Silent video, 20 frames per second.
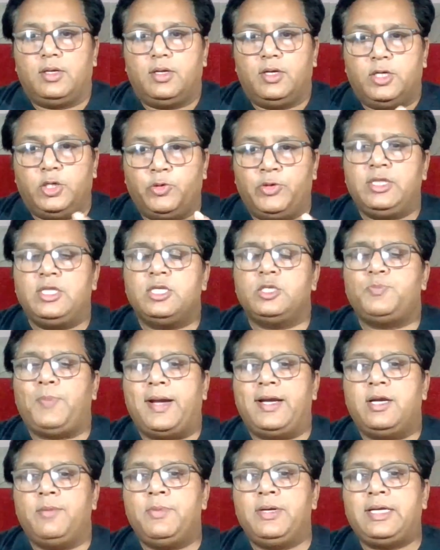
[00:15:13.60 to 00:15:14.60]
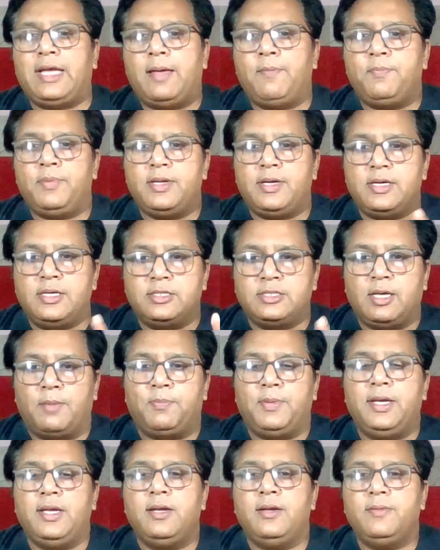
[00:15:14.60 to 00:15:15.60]
During this pandemic time period, it's
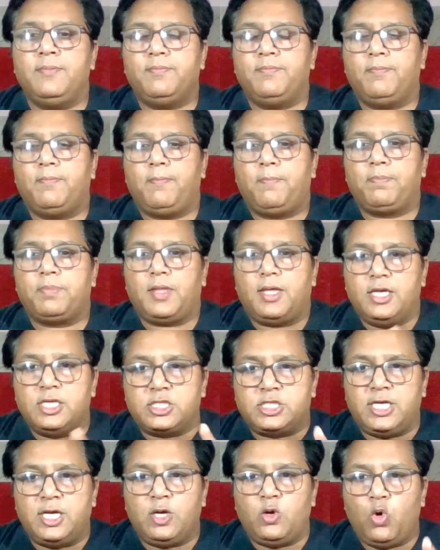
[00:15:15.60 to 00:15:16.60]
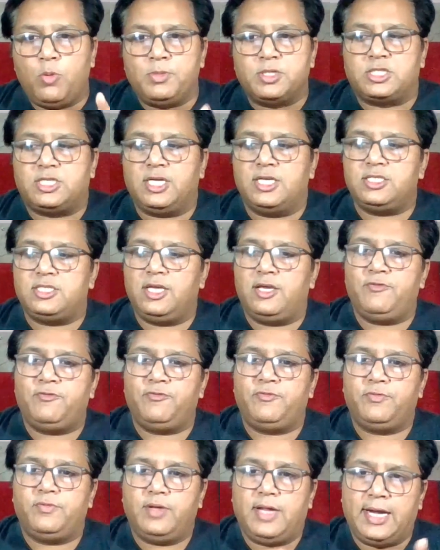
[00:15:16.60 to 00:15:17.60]
appeal. Stay home, stay
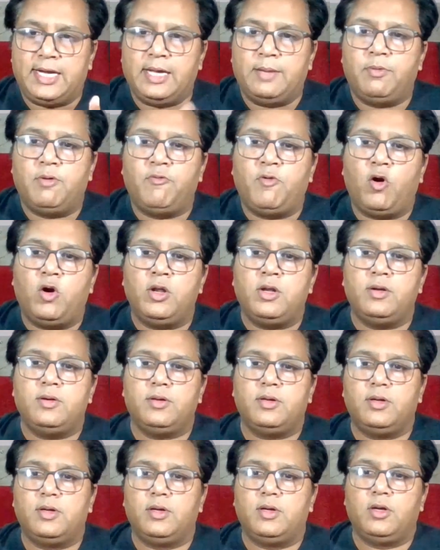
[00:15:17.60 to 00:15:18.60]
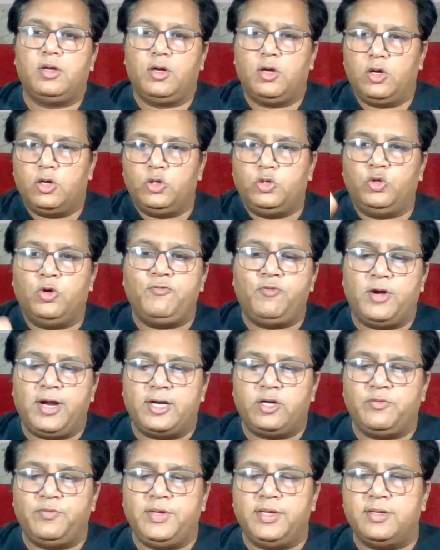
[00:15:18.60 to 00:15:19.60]
safe, and above all, don't
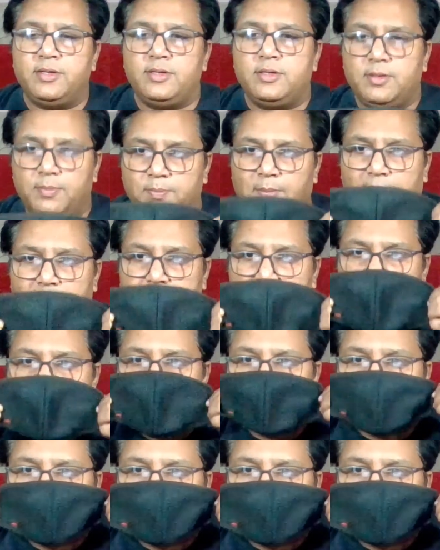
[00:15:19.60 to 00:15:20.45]
forget to wear mask.